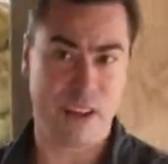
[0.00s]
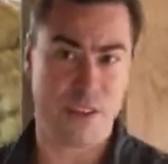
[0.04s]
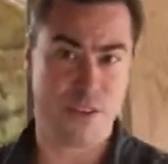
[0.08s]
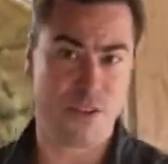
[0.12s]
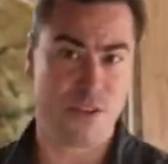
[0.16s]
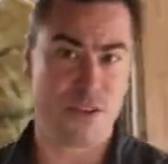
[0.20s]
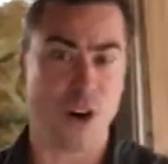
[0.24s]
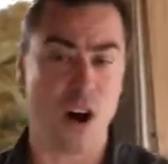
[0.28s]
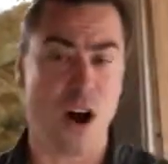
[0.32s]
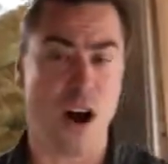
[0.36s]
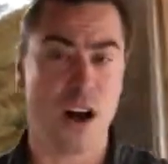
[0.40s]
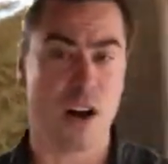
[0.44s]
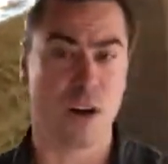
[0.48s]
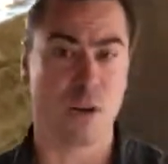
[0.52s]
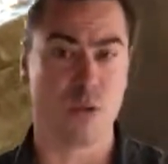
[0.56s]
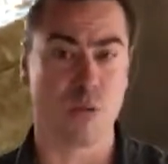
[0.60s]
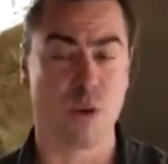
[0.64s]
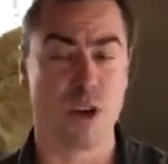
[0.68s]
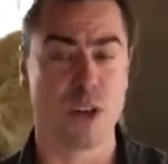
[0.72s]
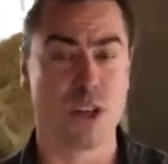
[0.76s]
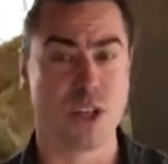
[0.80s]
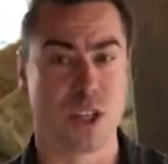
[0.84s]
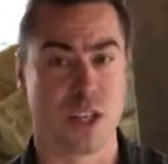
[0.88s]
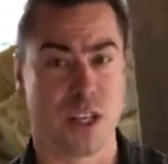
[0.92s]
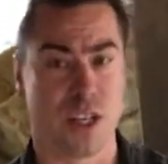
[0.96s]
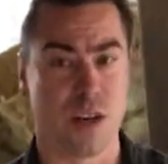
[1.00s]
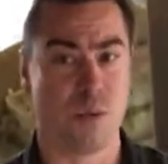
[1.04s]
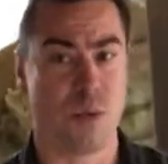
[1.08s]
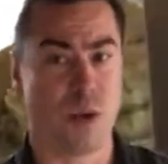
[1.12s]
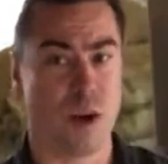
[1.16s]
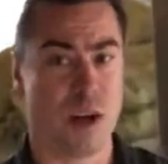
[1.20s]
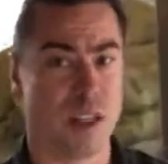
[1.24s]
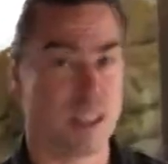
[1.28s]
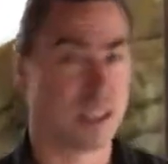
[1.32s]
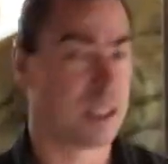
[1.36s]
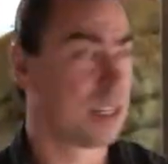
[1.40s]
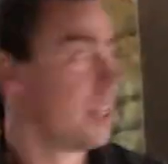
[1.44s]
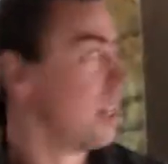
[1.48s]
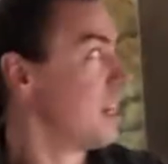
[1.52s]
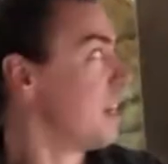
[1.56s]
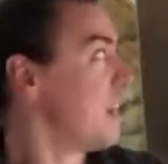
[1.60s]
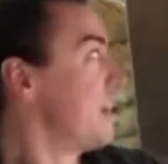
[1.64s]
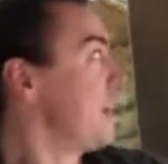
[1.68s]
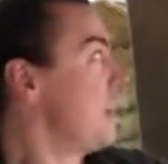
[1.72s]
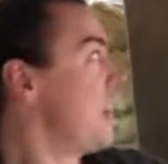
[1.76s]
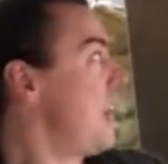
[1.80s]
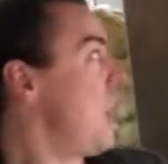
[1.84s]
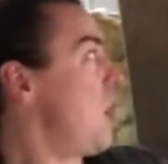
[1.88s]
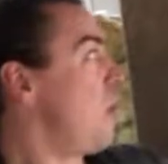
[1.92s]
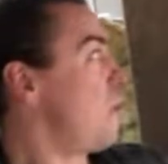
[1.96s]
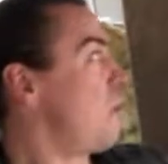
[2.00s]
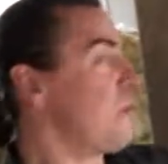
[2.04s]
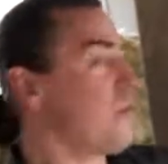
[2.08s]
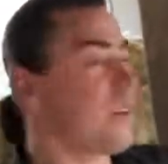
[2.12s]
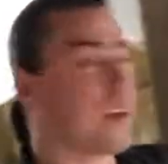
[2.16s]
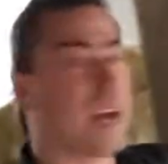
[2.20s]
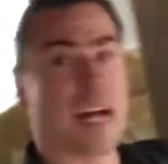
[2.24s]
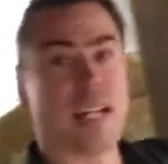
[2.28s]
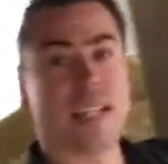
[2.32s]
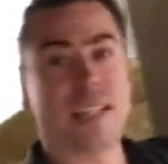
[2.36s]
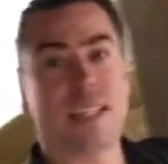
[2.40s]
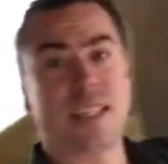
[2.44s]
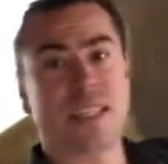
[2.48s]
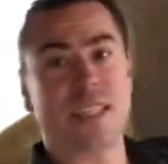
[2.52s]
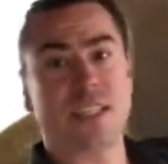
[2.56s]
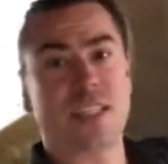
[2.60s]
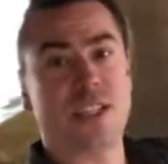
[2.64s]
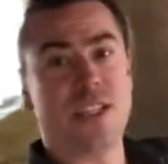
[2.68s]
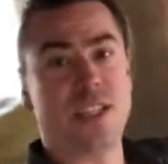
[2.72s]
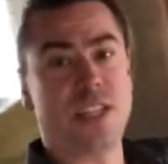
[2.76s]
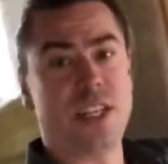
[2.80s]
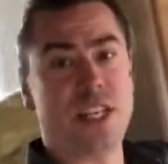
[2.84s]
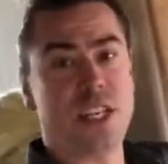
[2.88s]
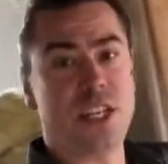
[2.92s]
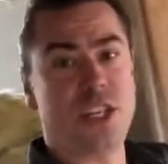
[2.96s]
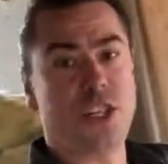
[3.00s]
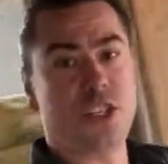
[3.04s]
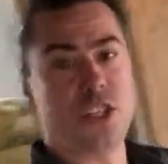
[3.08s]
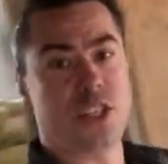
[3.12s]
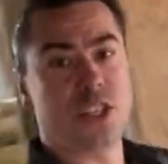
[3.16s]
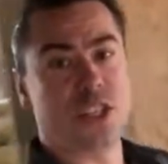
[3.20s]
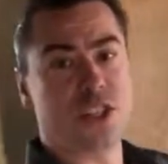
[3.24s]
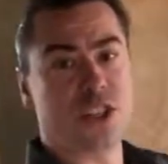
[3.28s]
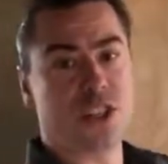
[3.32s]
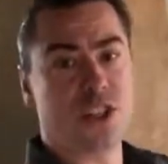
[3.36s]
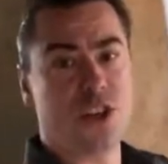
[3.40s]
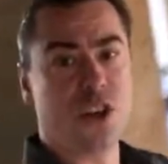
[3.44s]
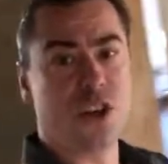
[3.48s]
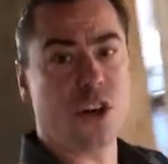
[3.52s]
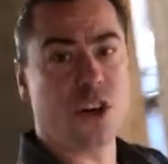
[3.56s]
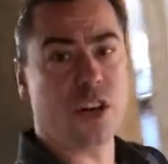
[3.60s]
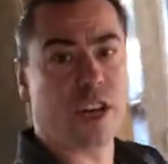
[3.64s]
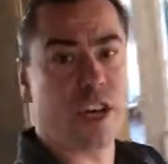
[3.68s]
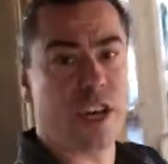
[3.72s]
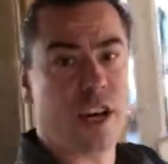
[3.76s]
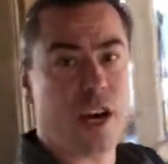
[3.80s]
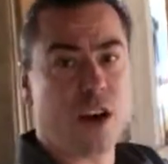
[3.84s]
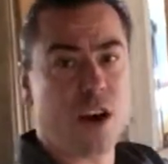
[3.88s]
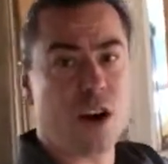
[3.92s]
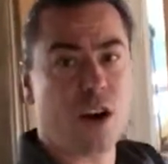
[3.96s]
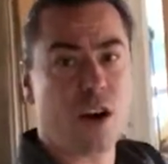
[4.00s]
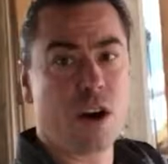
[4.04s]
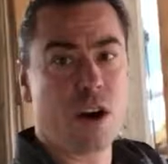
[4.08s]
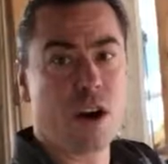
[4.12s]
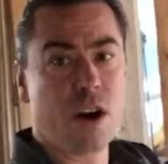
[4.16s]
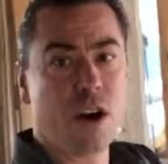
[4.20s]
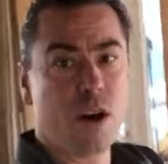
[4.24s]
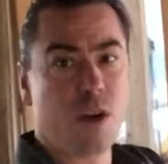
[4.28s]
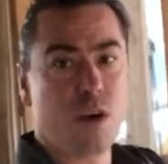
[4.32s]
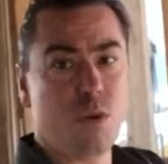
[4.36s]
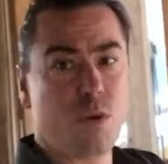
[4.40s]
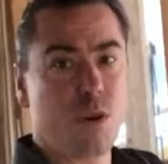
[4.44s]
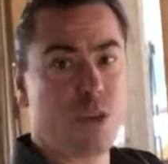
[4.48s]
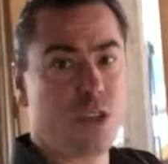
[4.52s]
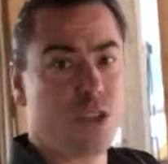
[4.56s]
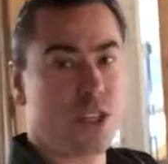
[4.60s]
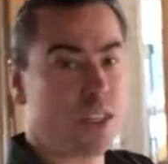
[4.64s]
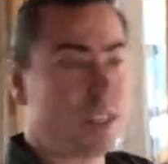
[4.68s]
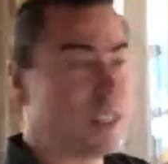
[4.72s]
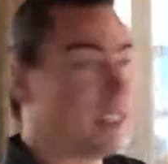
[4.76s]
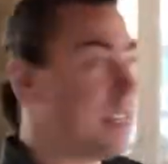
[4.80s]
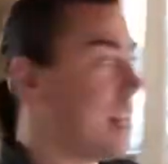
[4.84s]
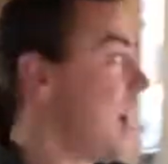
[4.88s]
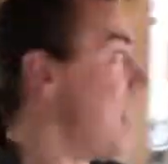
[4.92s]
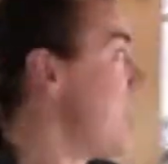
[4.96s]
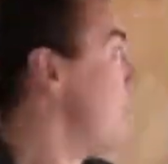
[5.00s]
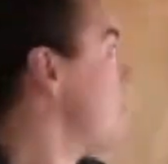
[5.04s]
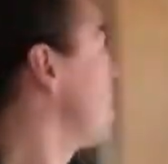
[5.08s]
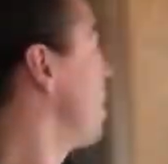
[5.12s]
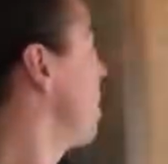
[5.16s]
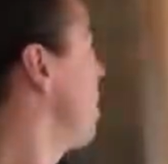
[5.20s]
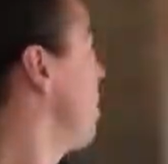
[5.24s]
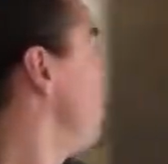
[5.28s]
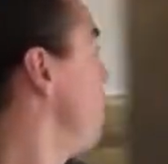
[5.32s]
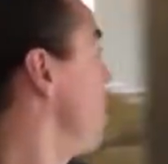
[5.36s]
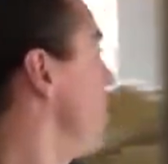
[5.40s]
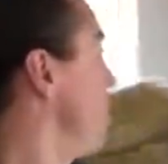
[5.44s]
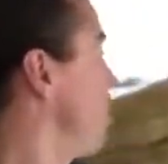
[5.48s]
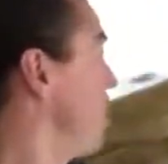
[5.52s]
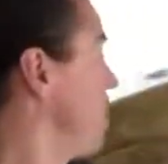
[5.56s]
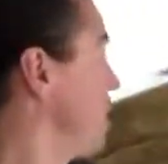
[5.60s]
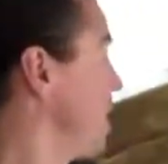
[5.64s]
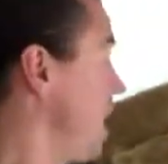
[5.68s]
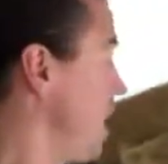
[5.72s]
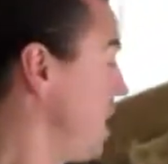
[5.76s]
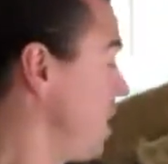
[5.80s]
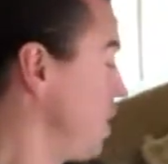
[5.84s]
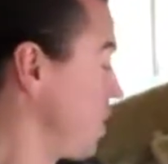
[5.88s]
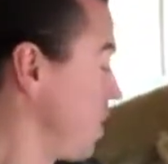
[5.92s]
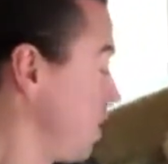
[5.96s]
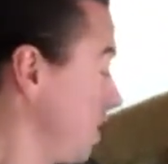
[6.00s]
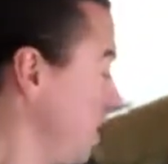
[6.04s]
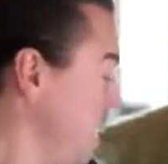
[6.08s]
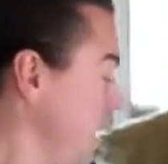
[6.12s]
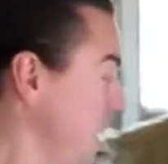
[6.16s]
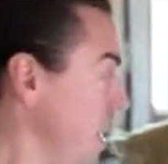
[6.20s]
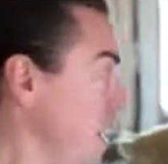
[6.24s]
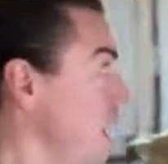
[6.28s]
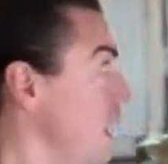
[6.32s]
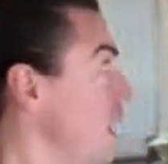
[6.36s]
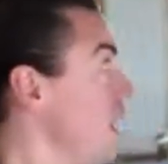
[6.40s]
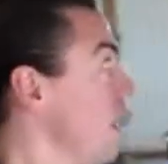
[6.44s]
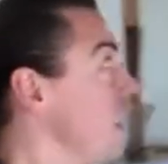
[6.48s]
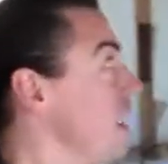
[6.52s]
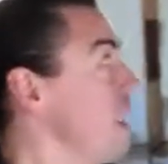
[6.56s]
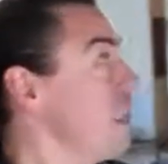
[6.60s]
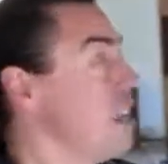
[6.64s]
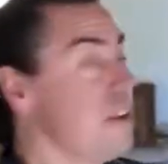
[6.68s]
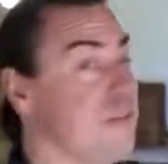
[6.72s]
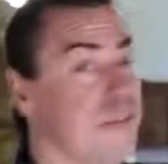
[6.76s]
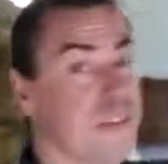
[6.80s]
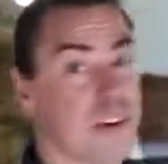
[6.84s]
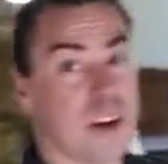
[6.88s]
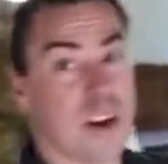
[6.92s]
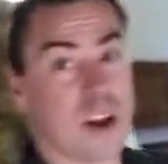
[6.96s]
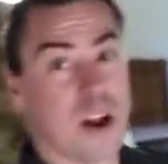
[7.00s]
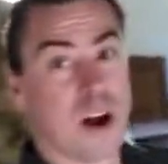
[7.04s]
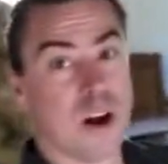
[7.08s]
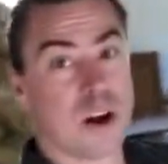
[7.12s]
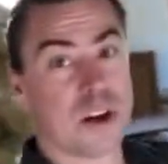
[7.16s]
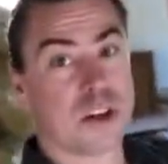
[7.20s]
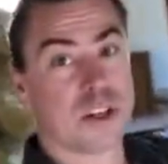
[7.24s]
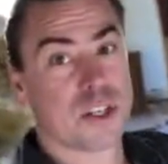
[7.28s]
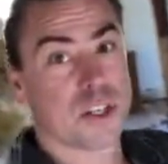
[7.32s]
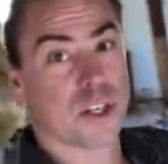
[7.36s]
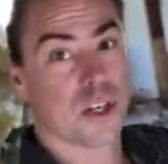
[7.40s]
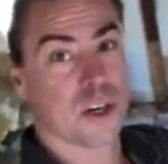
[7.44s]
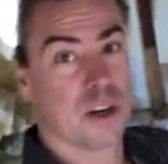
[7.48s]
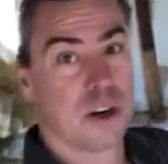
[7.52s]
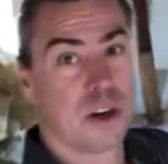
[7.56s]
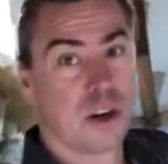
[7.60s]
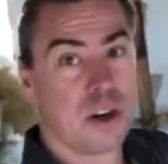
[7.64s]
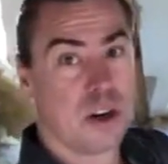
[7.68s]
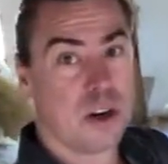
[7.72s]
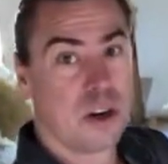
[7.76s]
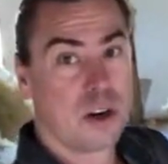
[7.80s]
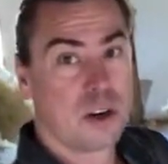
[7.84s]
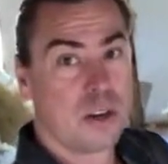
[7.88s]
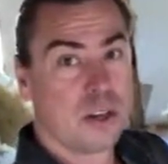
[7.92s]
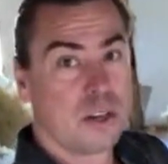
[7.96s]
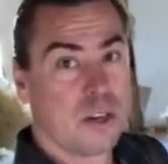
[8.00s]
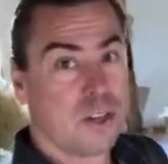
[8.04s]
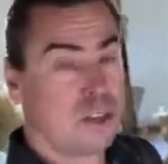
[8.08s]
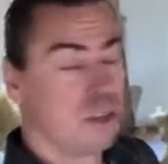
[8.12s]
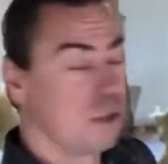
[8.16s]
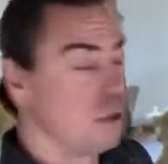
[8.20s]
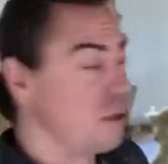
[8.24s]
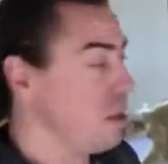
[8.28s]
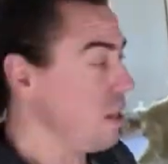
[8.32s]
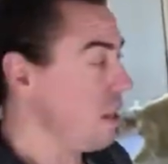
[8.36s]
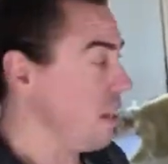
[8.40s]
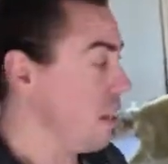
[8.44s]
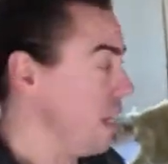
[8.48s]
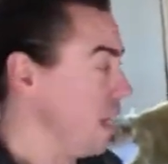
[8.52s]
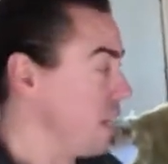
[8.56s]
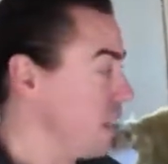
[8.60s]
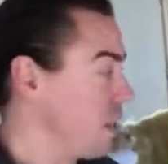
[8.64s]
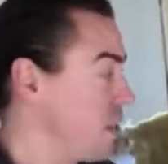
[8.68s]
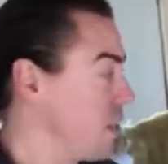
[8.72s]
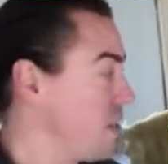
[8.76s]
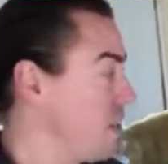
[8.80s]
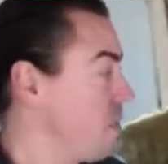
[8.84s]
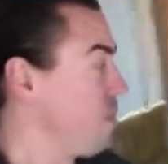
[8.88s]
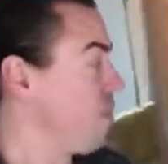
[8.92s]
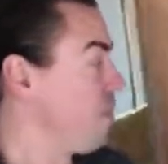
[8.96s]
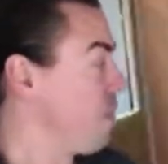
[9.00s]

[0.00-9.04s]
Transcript: thought originally was. Now we've got this niche, this nook here, which is now going to be potentially even larger due to this.